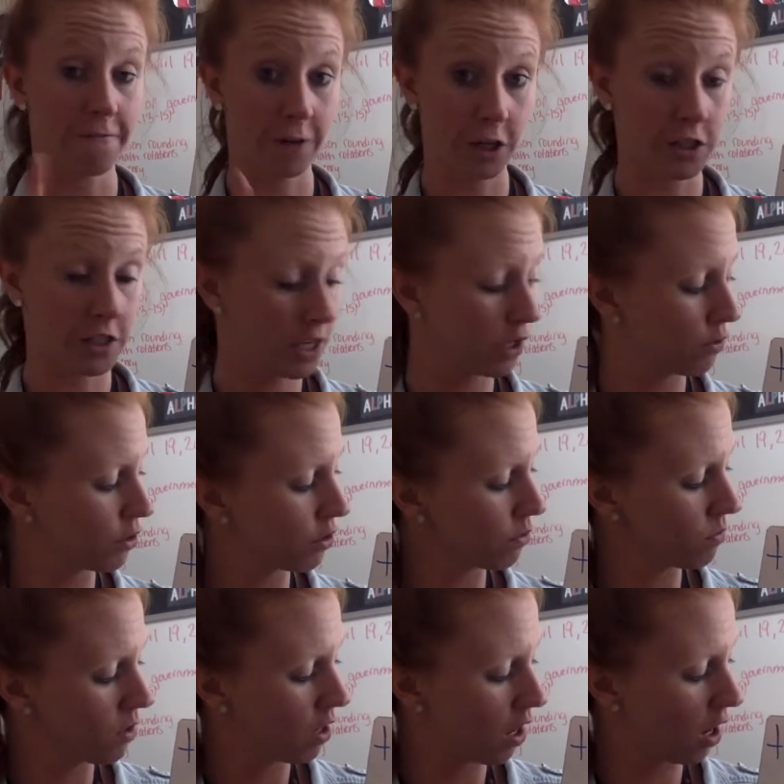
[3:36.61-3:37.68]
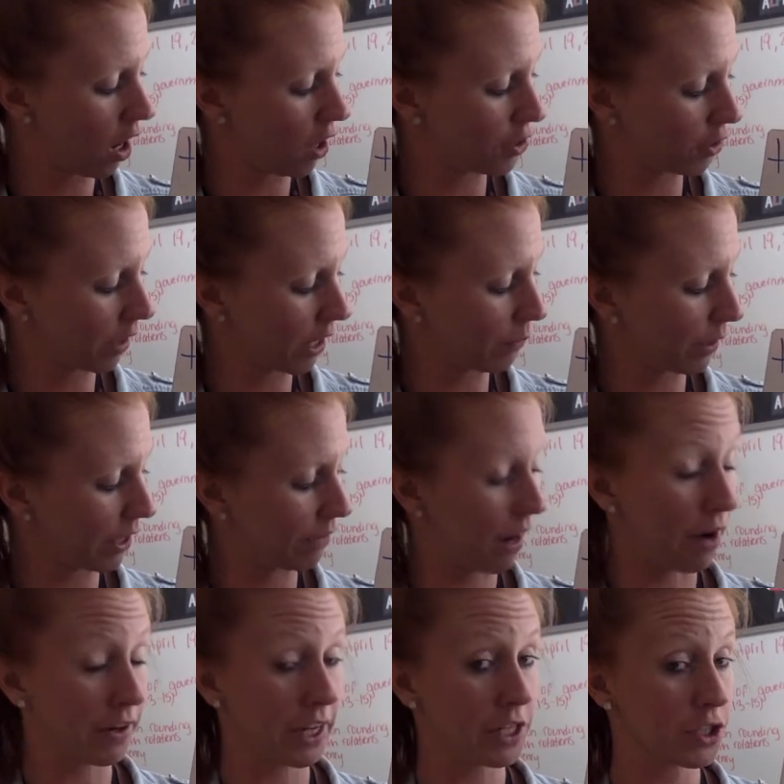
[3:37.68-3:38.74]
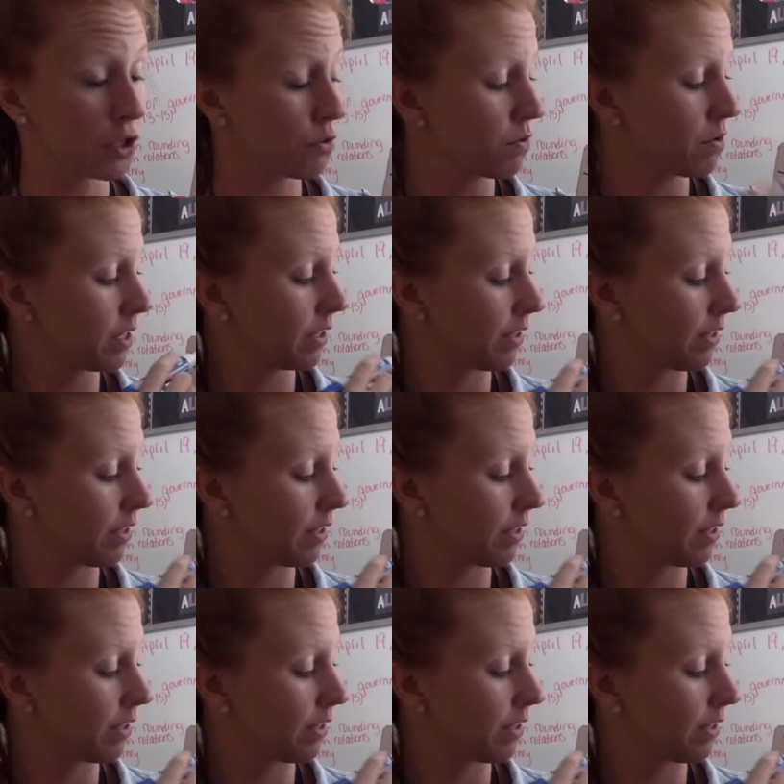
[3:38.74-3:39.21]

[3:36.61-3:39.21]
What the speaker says: First thing you do, underline where you're rounding it to.